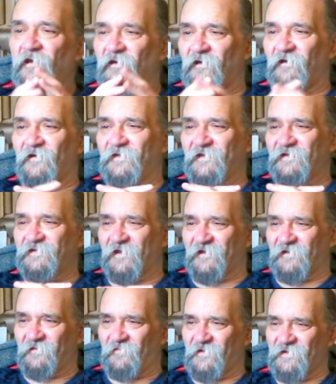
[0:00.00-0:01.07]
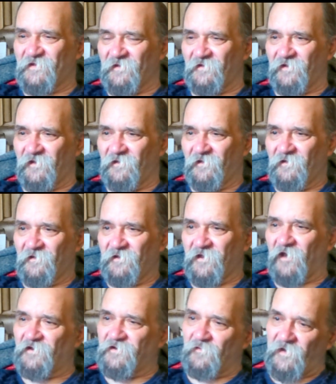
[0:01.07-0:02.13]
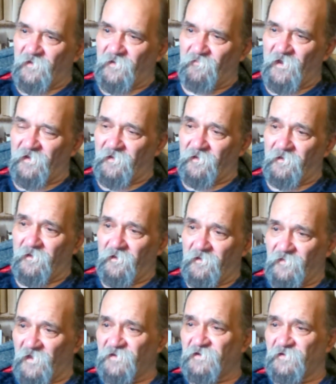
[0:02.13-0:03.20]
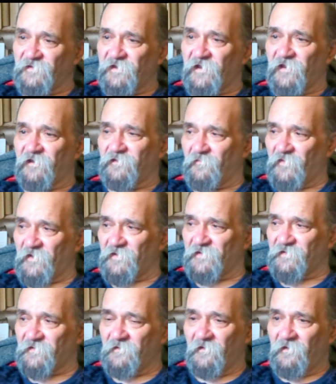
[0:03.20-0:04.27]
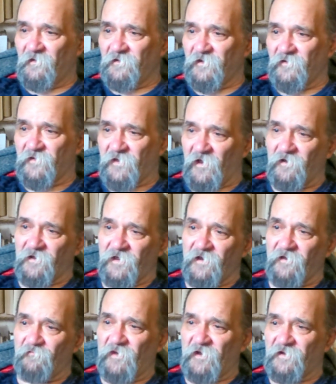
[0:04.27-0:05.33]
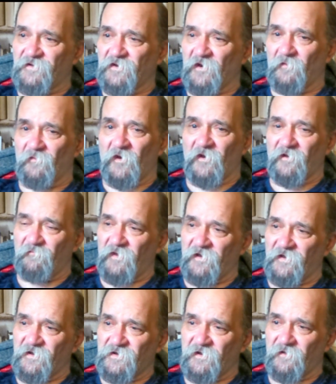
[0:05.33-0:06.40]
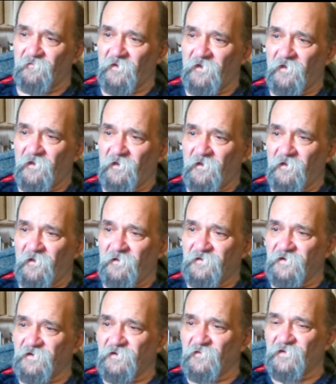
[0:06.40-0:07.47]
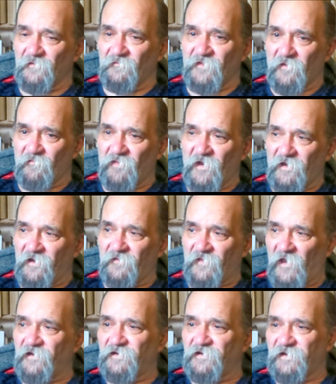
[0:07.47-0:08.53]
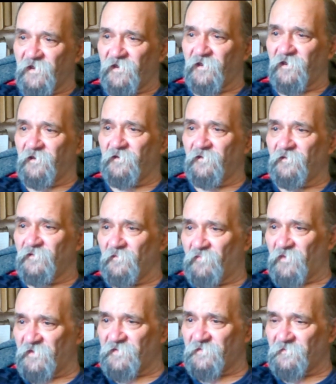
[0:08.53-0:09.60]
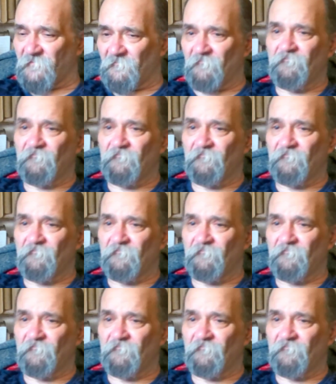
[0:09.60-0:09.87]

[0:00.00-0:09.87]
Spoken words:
"Oh, you're taking the piss, aren't you? Can't do any better than to take the piss. You can't get a better job on a better ship to do something better than taking the piss."